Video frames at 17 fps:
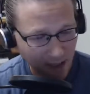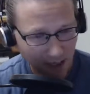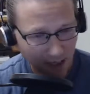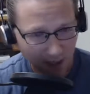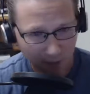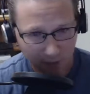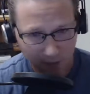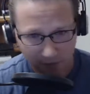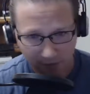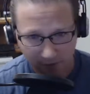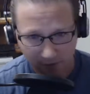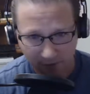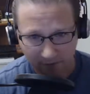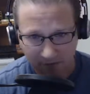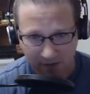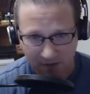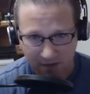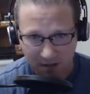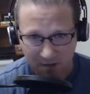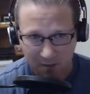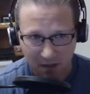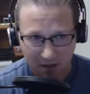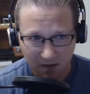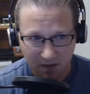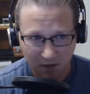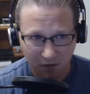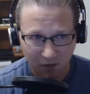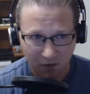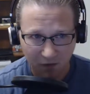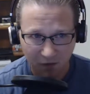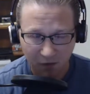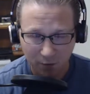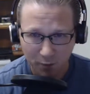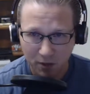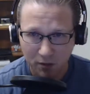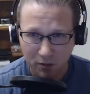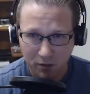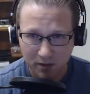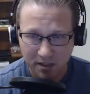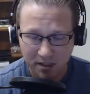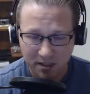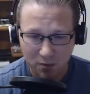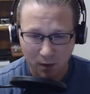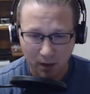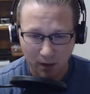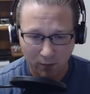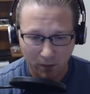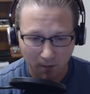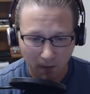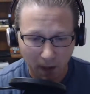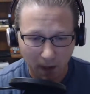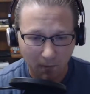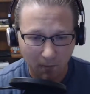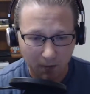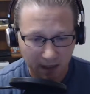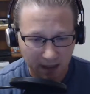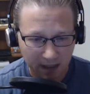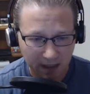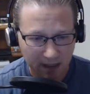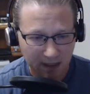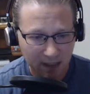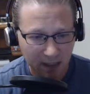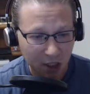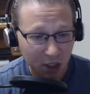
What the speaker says: I would love to speak to 3 reasons why Republicans